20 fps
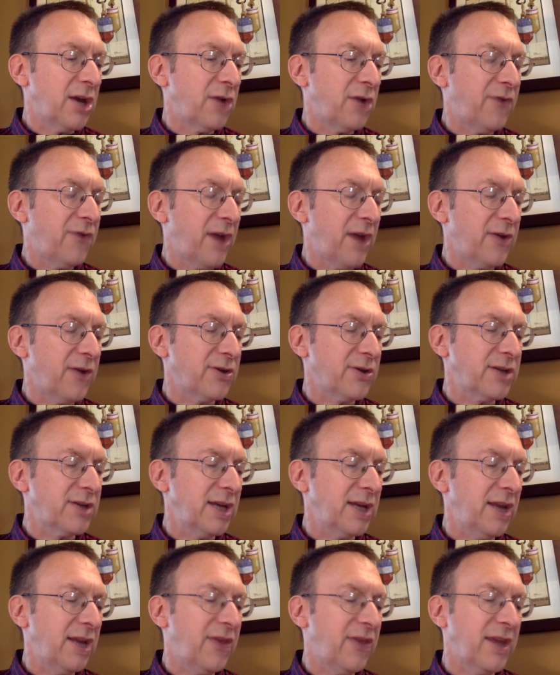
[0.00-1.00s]
her father see
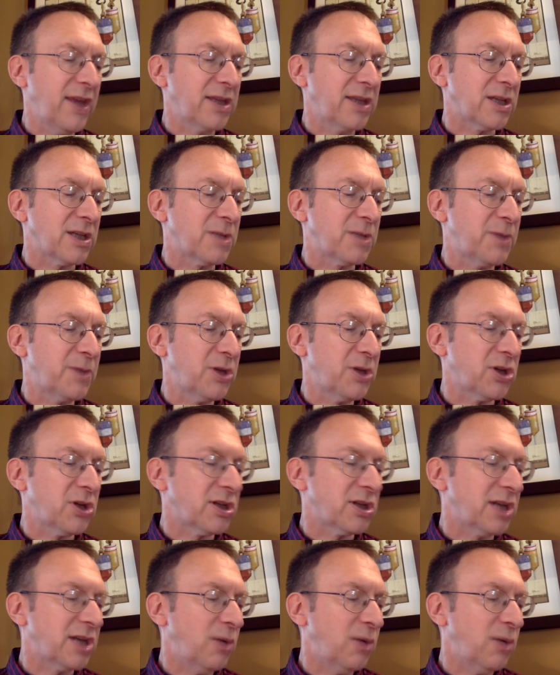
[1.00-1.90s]
anything suspicious,